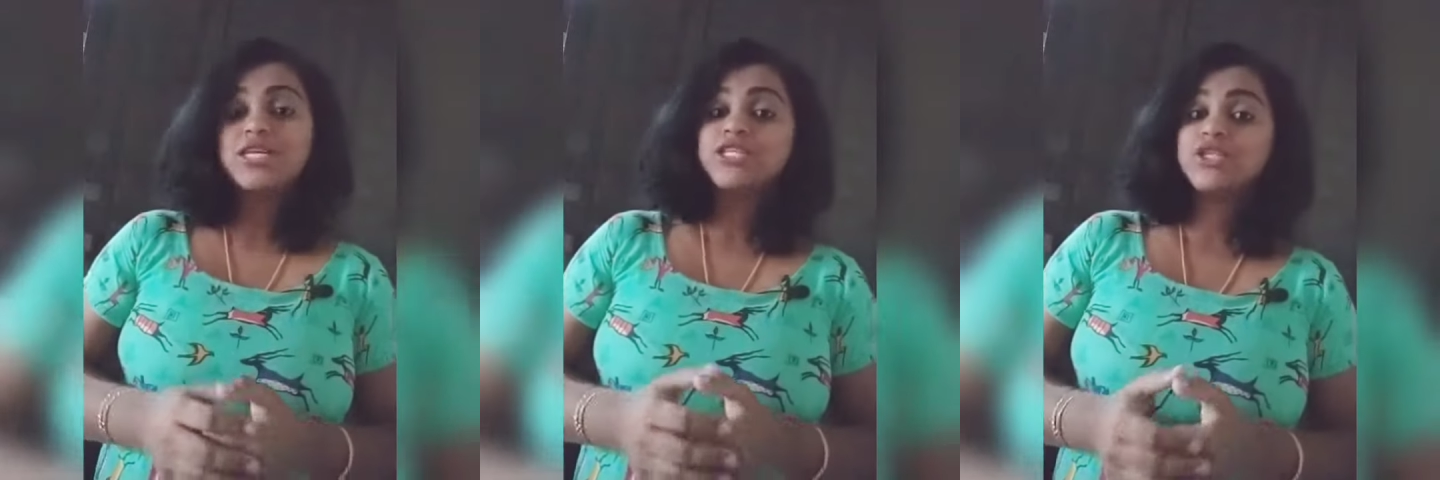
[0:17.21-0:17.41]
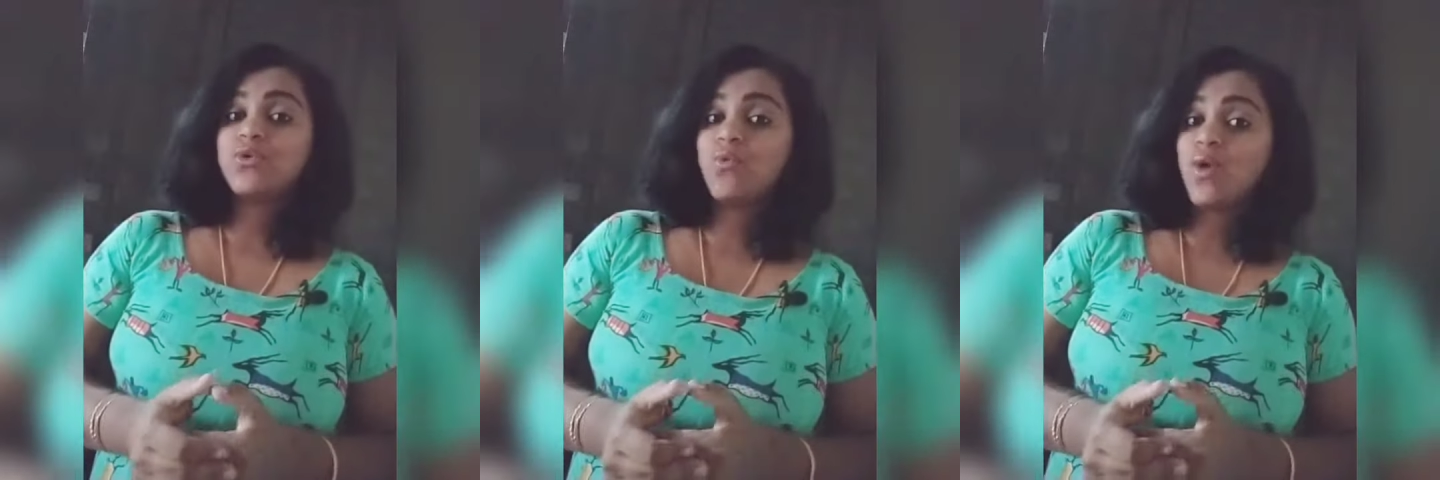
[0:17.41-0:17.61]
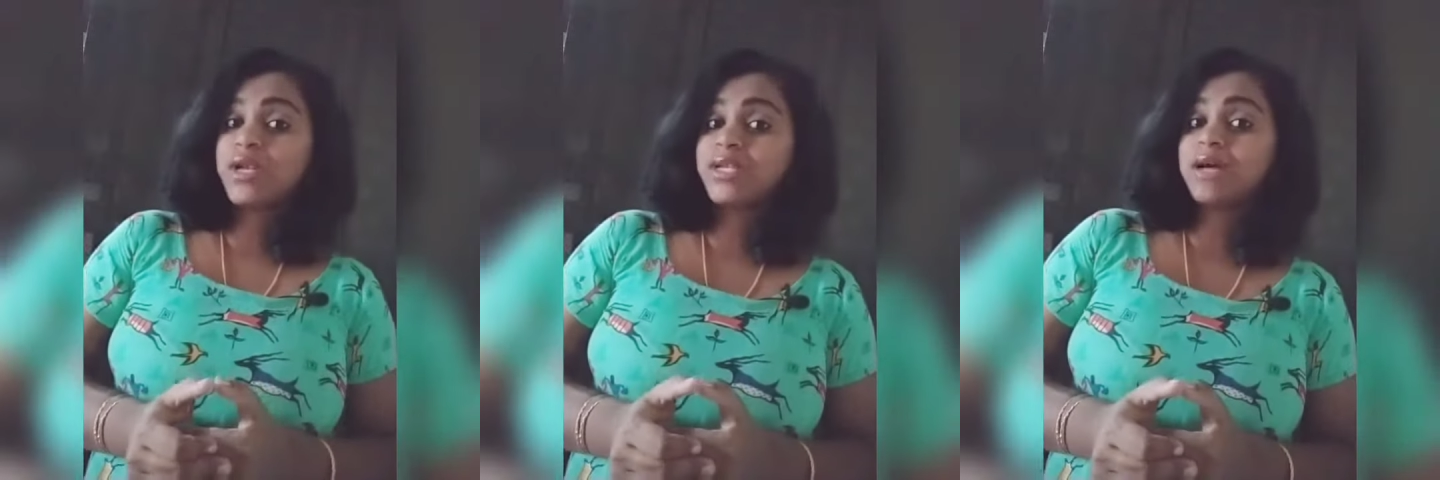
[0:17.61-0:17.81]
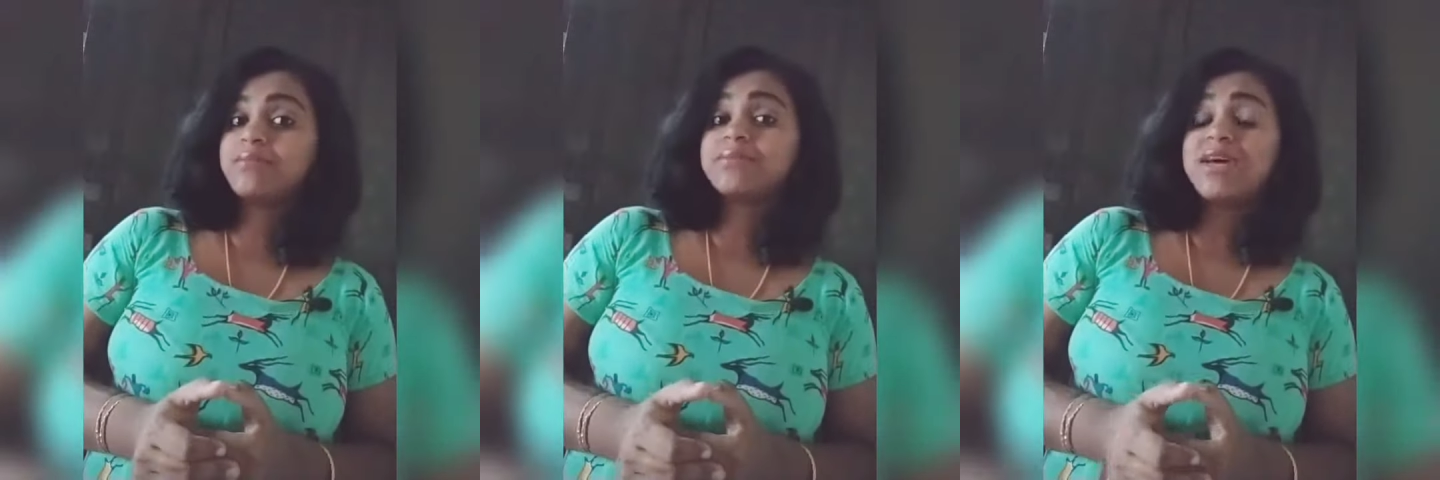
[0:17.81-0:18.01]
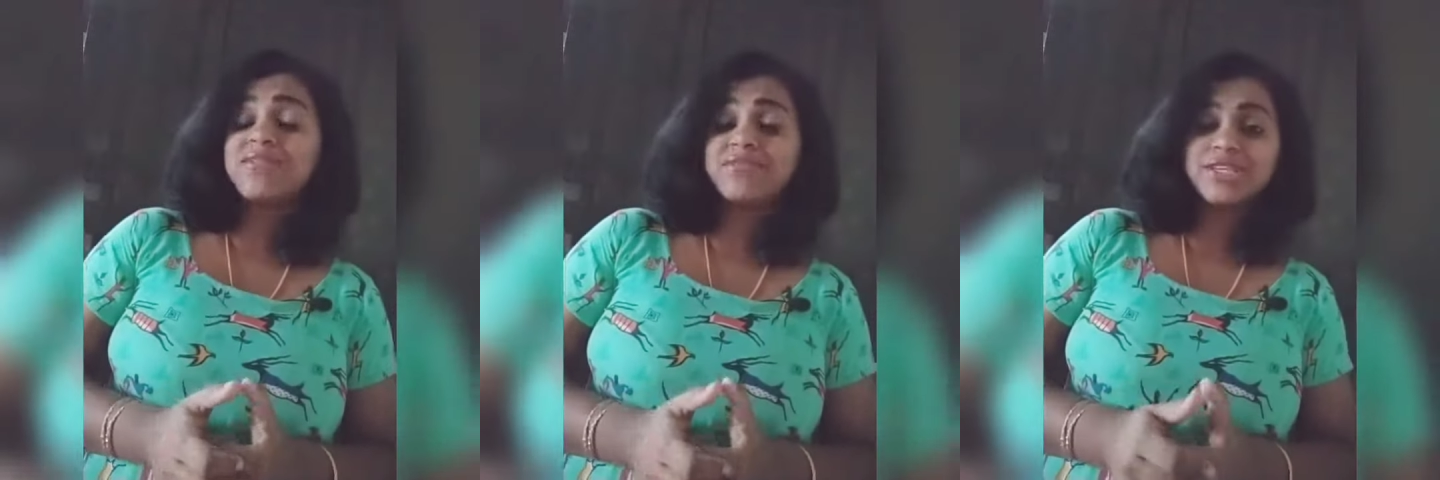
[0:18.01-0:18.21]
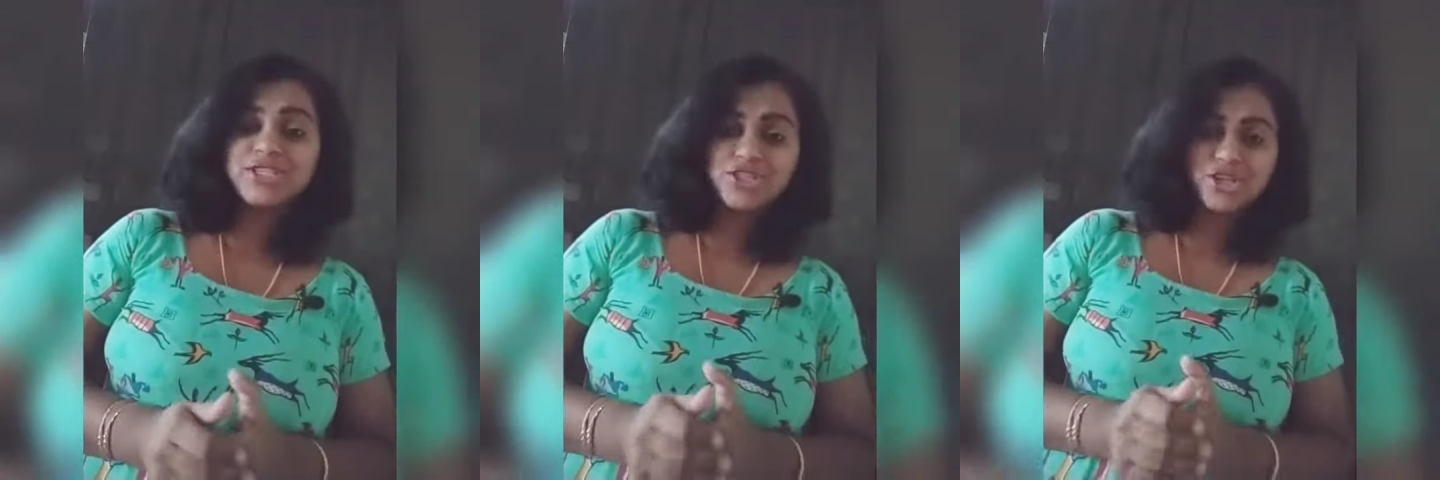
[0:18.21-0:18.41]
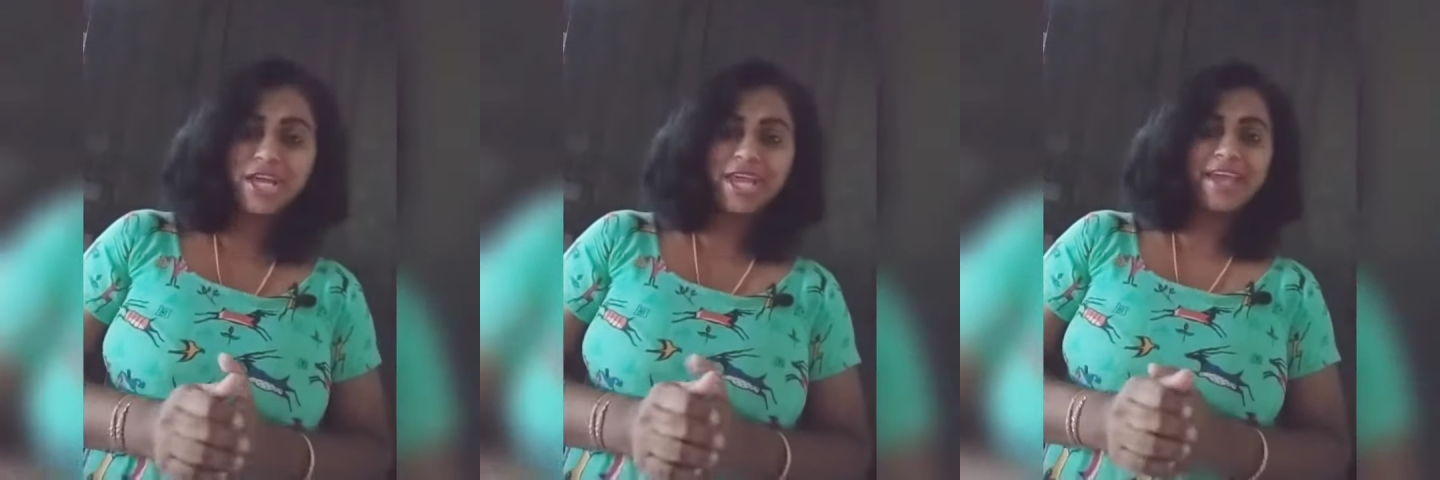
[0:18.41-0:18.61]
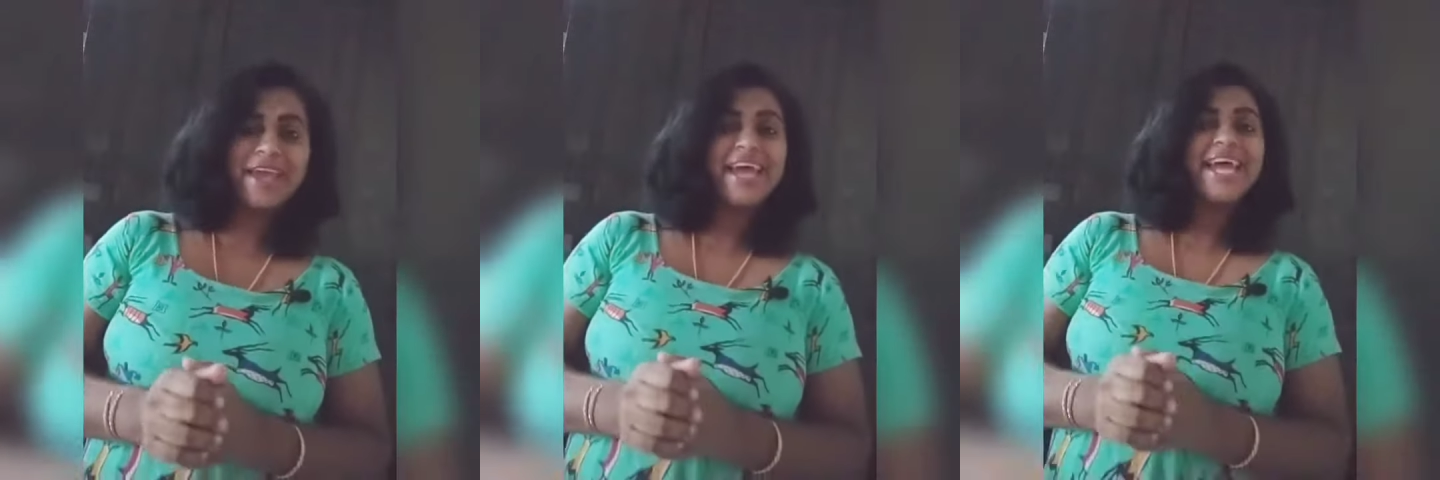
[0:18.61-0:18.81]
So what comes after J?